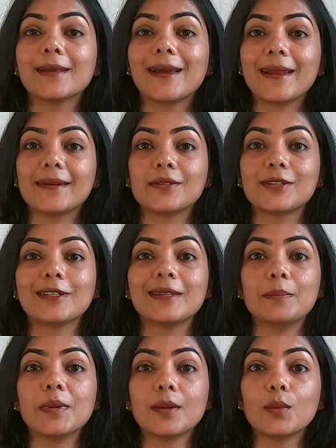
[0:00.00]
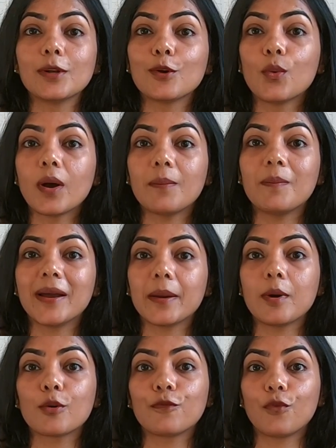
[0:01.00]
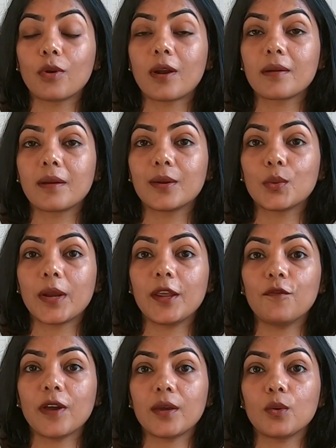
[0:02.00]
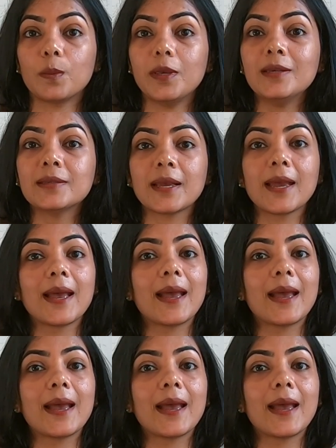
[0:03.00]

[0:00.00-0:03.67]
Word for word: the electricity bill will go up by about four hundred twenty-five rupees.